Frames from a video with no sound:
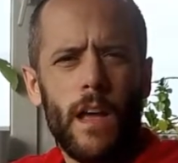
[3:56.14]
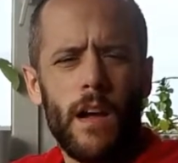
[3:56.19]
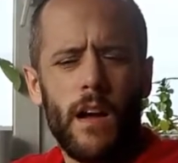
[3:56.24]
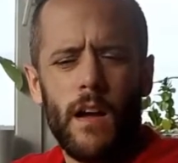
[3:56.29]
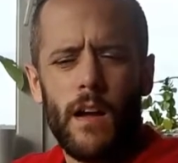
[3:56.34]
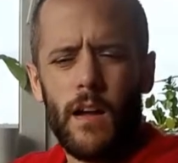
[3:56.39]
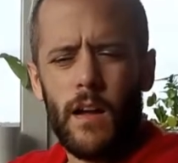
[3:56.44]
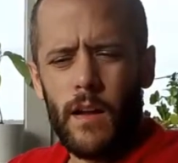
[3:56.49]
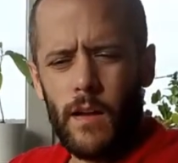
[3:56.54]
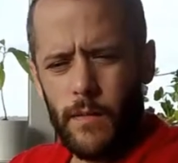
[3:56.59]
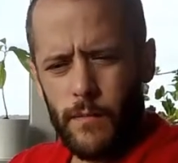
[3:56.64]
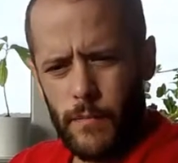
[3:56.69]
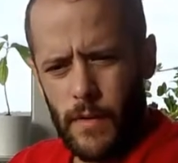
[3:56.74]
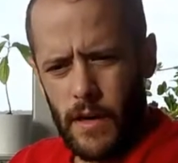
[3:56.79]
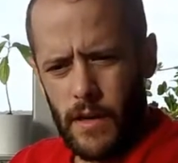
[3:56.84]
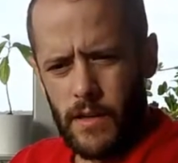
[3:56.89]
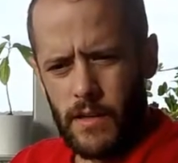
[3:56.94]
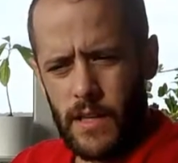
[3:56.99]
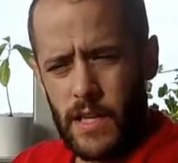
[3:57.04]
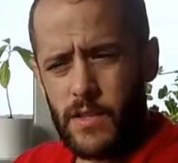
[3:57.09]

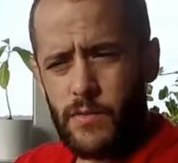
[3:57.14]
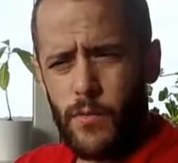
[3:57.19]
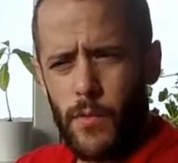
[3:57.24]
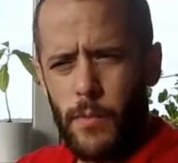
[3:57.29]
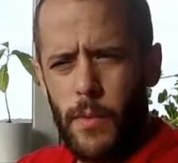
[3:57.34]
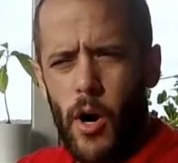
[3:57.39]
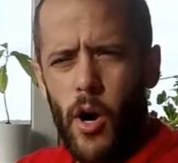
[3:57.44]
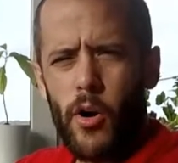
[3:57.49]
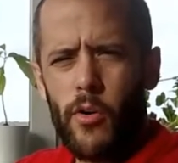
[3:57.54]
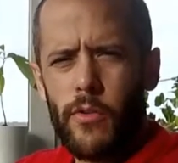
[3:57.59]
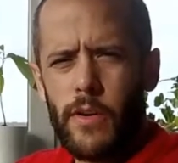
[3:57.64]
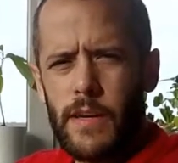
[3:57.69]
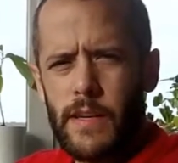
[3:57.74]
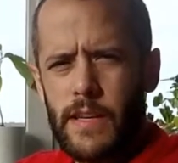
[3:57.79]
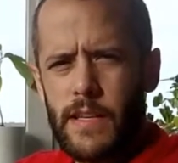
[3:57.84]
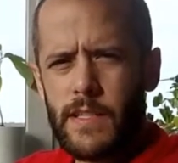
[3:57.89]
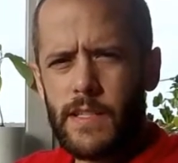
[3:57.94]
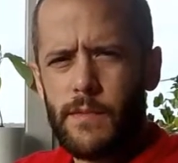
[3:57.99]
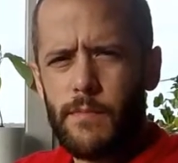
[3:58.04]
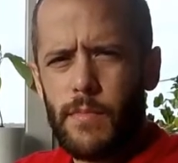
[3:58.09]
That's what my heart rate
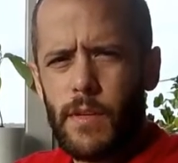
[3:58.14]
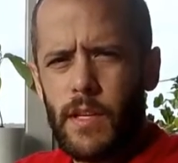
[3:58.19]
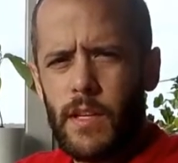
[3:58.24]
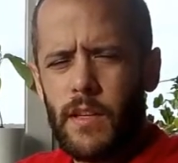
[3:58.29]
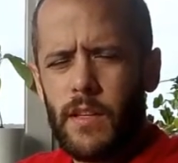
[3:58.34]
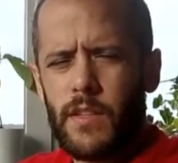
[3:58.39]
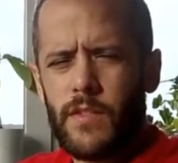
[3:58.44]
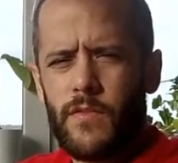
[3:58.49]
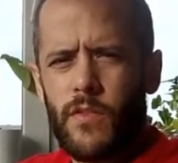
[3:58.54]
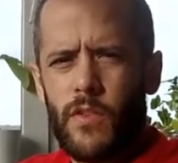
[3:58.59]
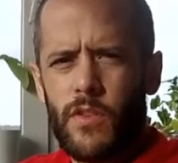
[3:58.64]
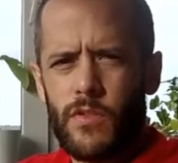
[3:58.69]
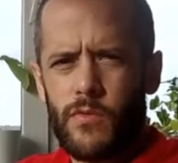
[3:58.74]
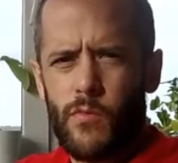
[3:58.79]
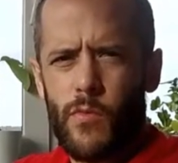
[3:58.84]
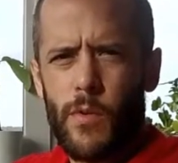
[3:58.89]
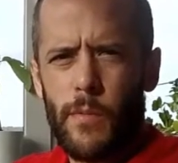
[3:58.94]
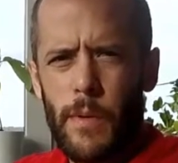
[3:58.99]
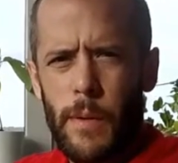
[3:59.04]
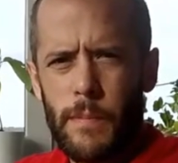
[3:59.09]
needs to be as far as
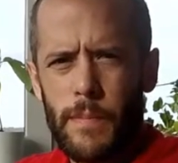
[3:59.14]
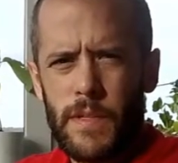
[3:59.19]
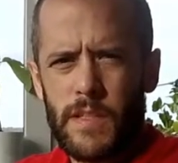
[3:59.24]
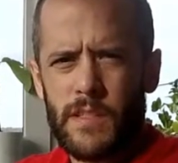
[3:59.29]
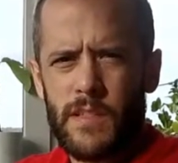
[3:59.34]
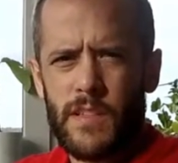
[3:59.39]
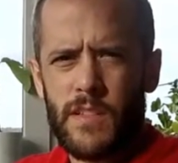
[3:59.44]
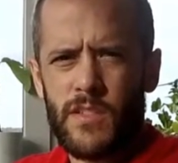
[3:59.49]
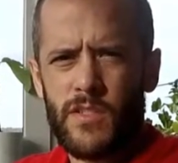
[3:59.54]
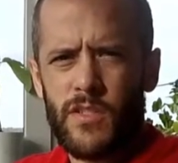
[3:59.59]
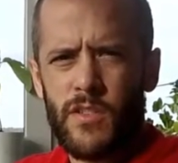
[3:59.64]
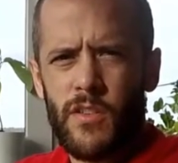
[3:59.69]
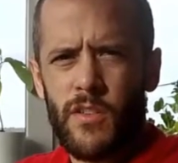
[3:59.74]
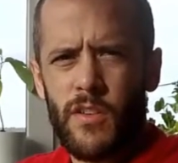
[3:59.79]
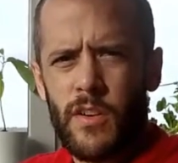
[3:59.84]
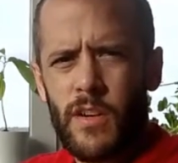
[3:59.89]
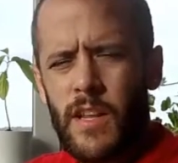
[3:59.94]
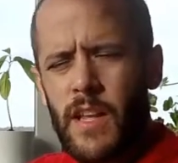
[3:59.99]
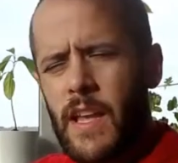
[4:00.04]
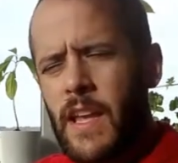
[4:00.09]
warm-up is
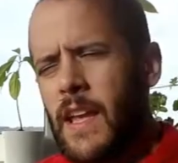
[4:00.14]
concerned.